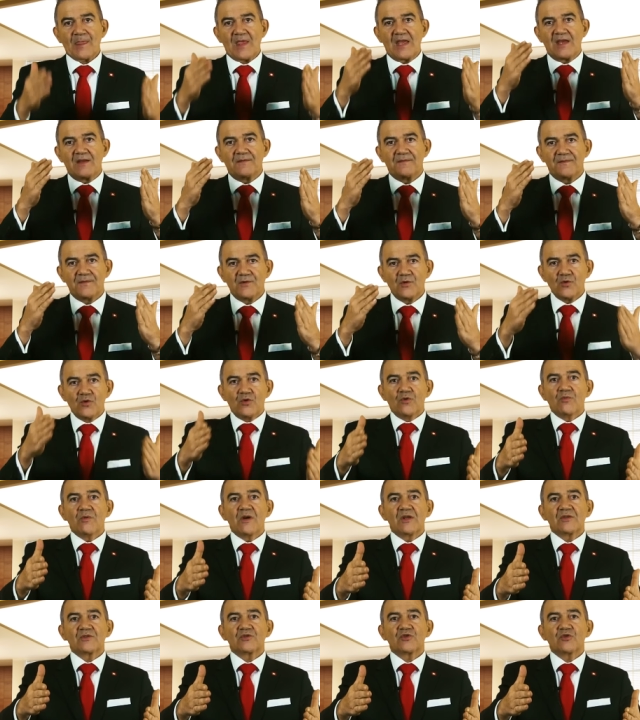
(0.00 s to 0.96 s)
If you
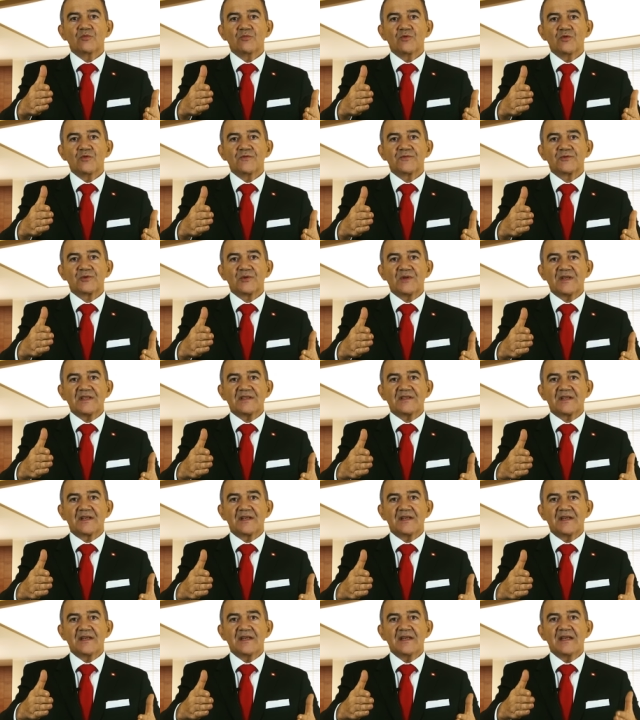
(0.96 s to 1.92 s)
want to move to
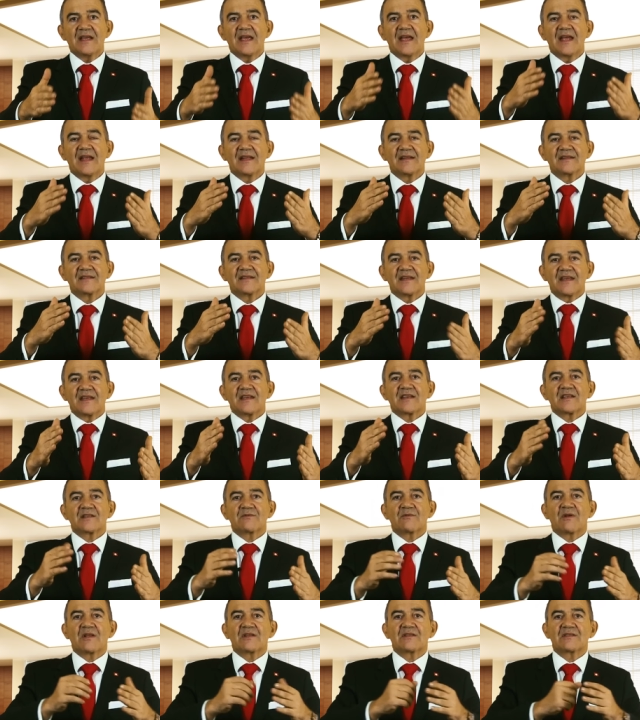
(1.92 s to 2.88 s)
Italy and take
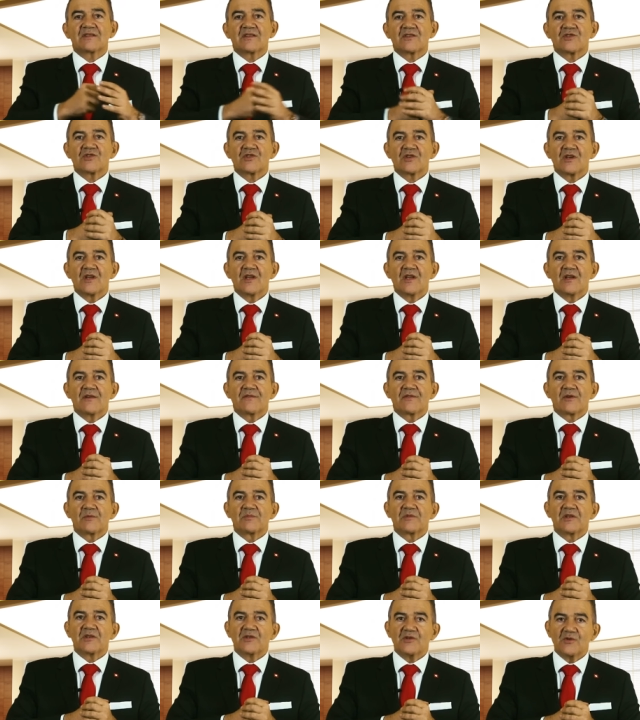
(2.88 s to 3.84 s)
advantage
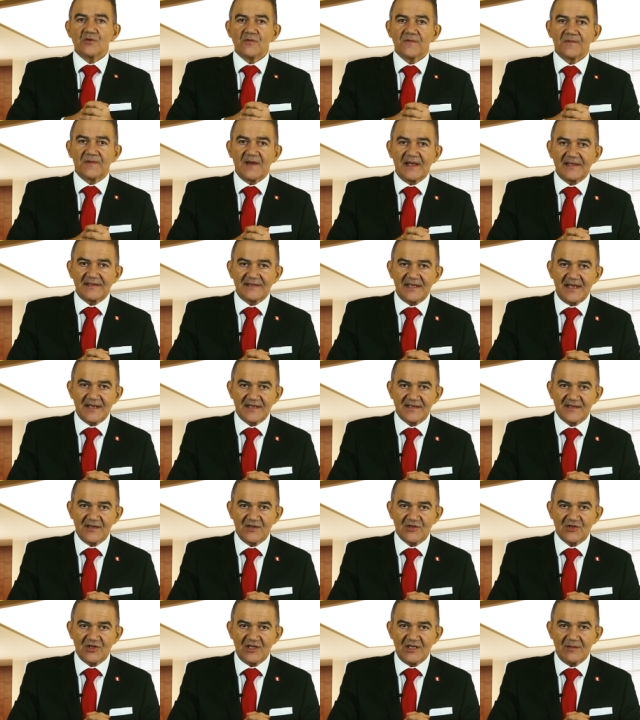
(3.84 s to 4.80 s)
from the new flat tax
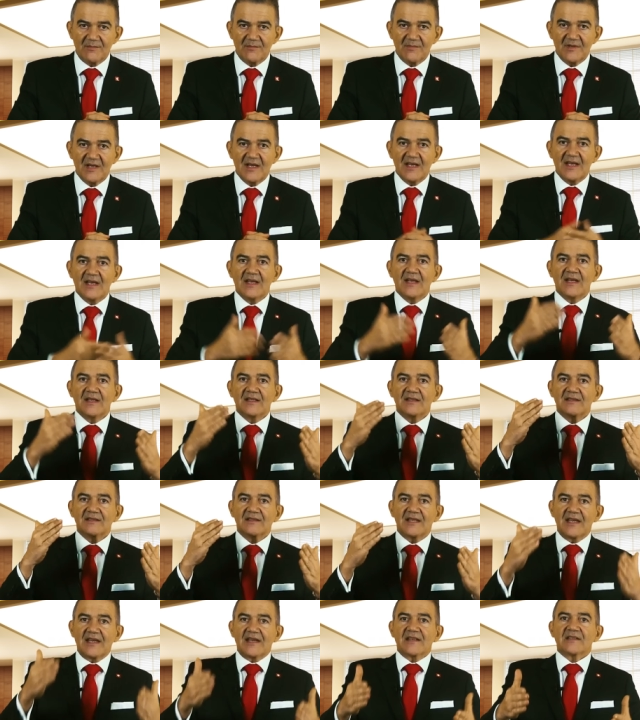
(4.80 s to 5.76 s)
regime,
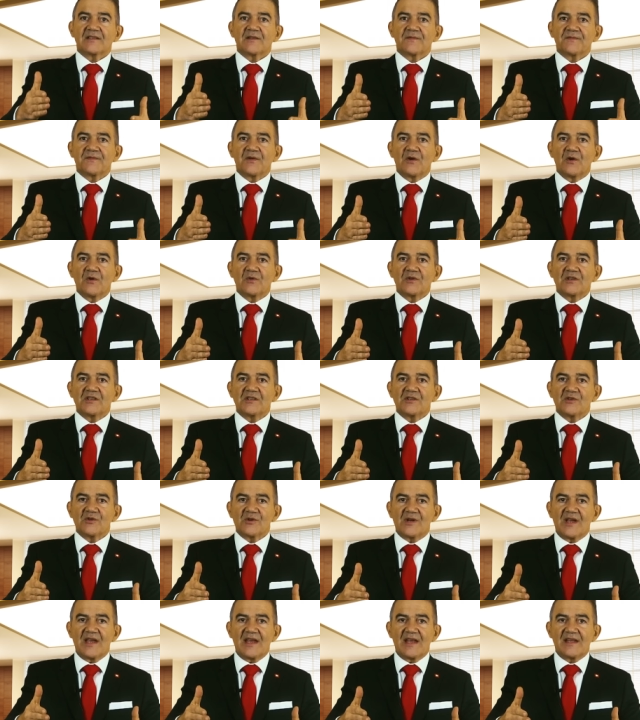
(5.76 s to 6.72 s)
take the phone in
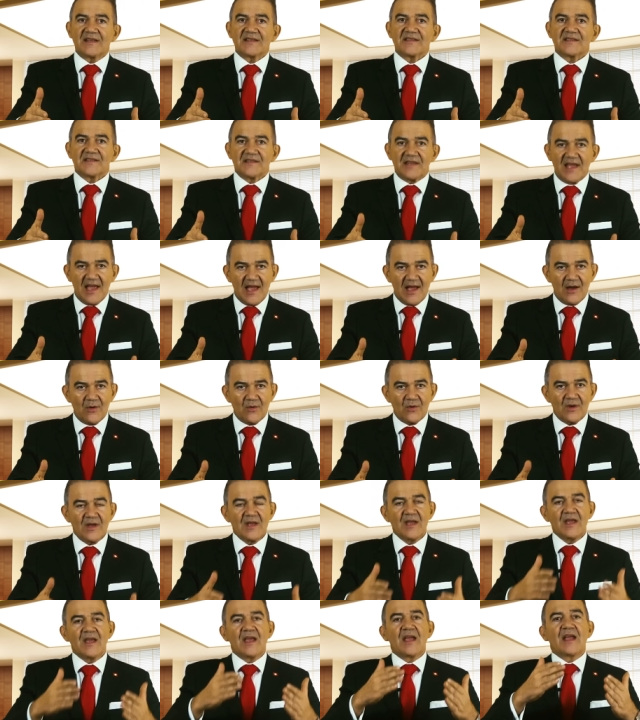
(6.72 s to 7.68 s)
your hands now
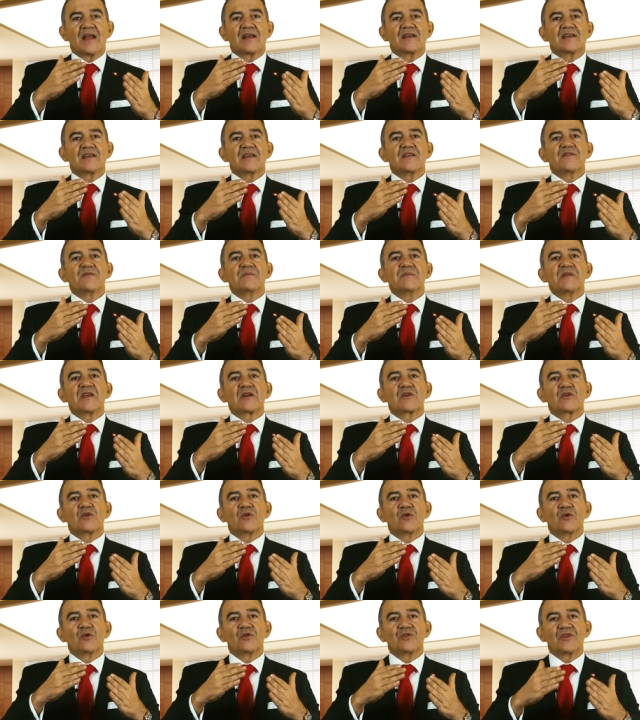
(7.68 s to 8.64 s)
and give me a
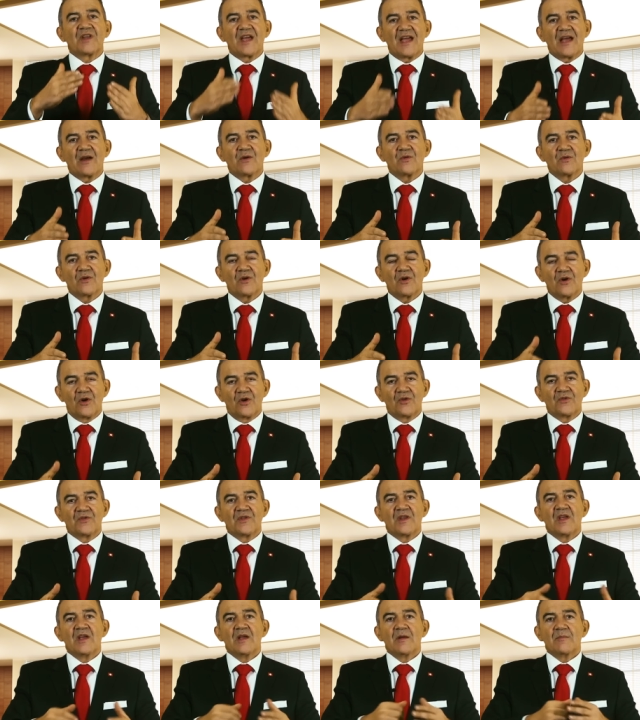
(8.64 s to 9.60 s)
call now
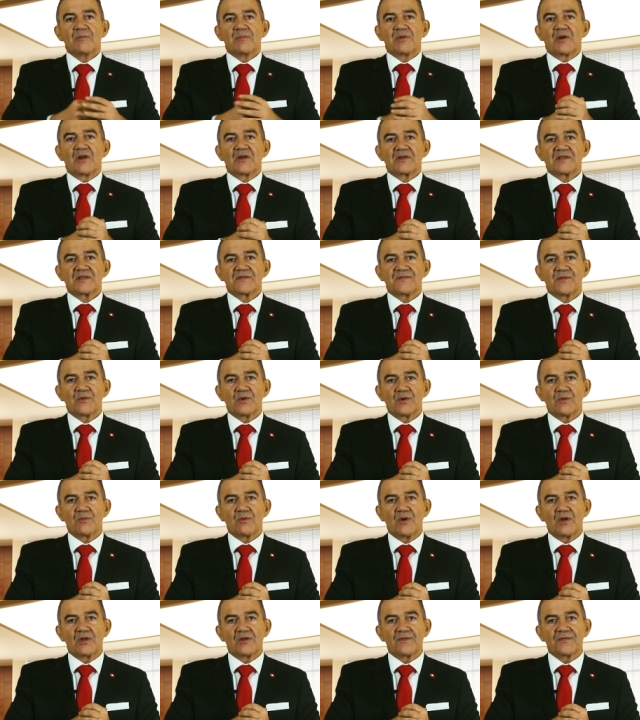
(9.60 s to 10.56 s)
on
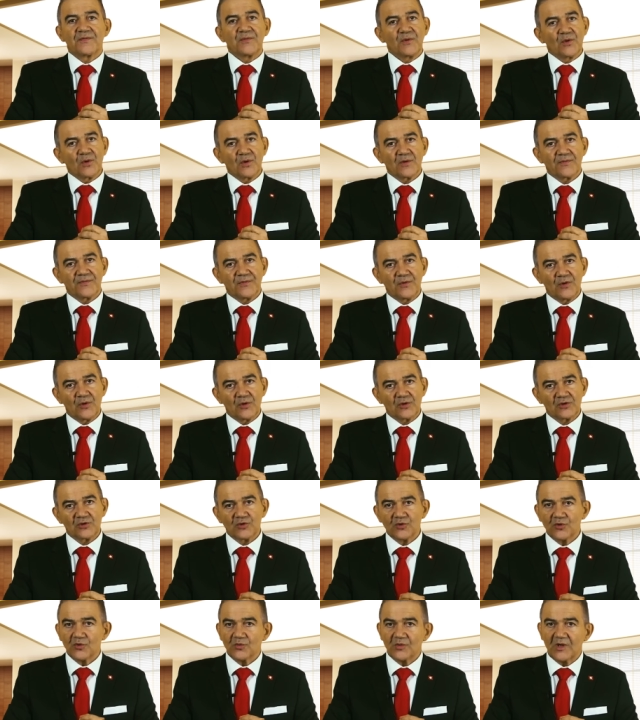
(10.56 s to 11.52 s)
+41 44
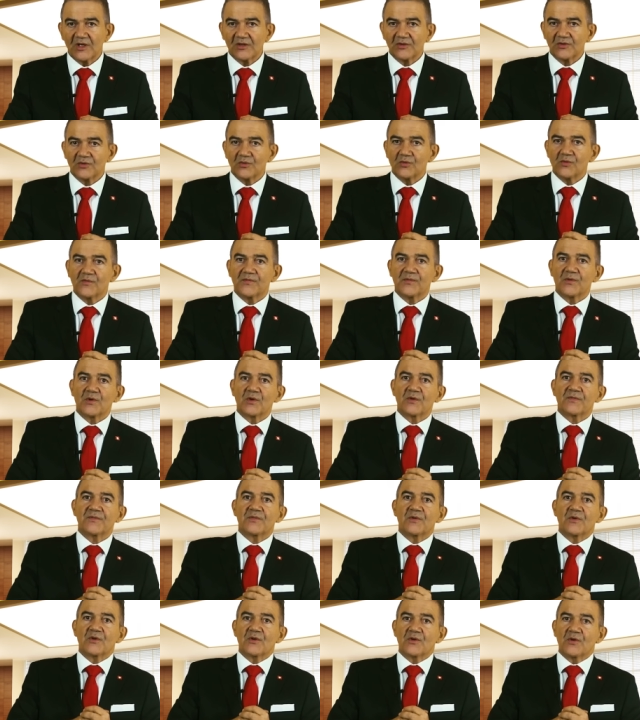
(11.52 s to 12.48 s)
212
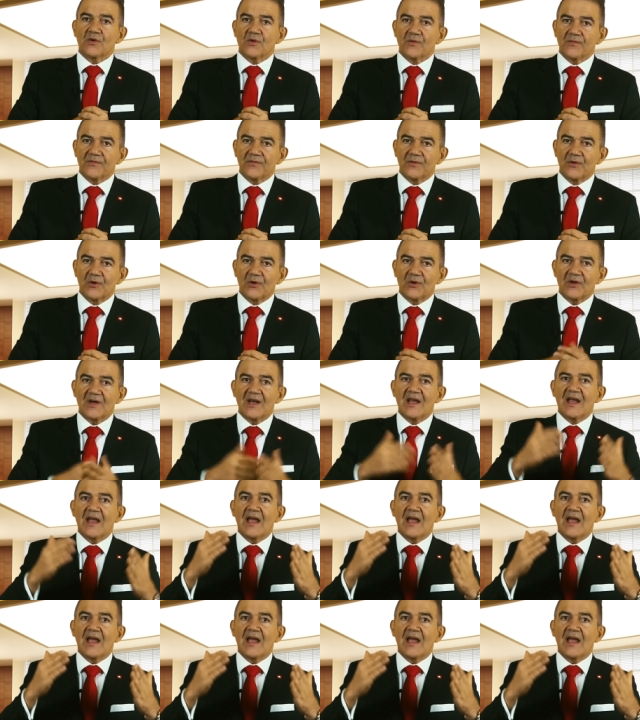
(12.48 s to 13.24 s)
4404.